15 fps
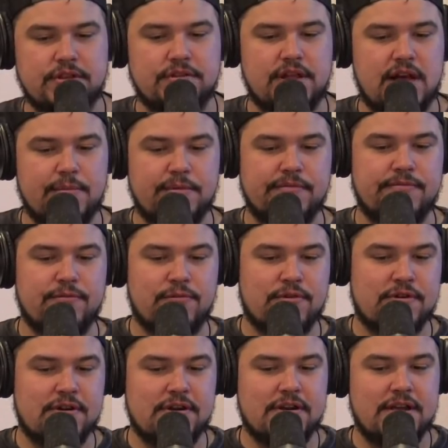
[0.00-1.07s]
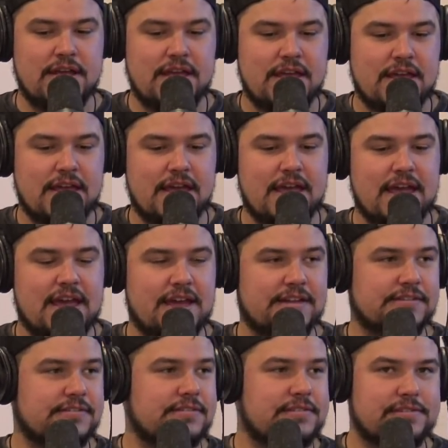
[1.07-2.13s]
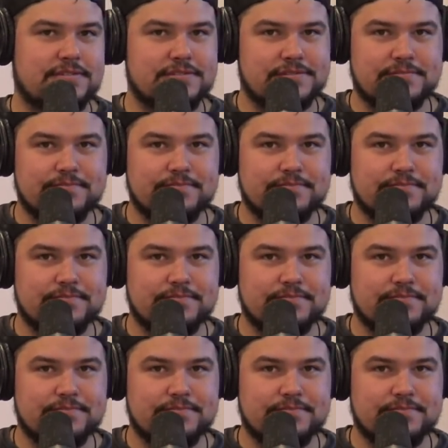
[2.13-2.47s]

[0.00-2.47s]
with the law before and